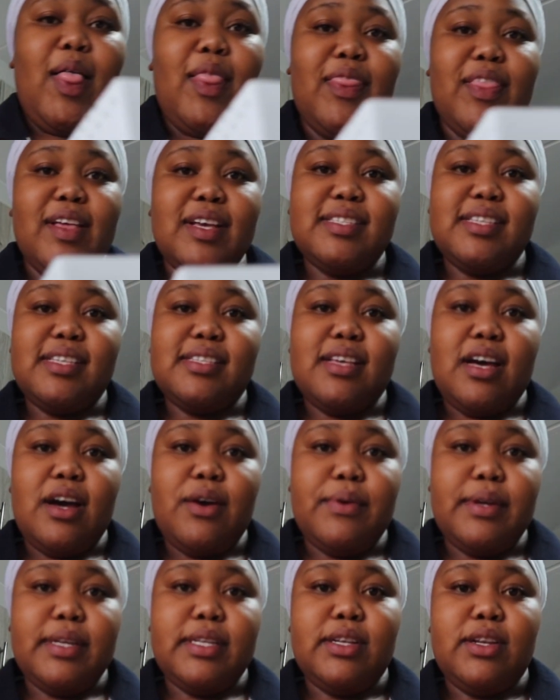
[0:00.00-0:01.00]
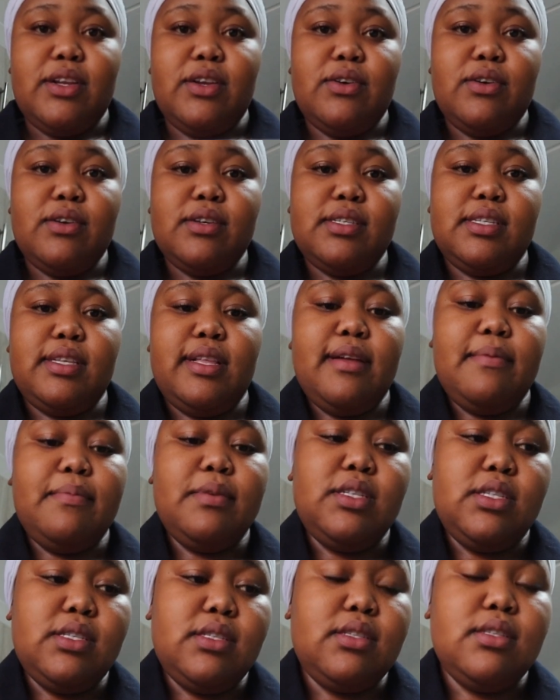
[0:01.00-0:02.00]
This is how it looks. Let
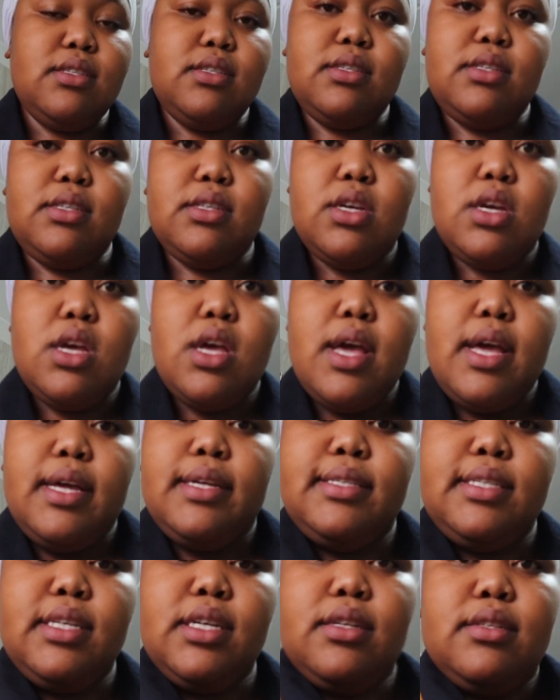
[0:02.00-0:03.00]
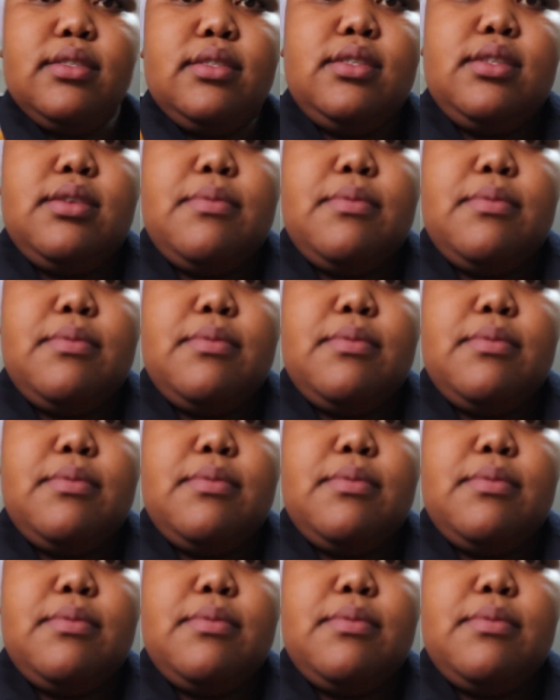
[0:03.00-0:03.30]
me just tilt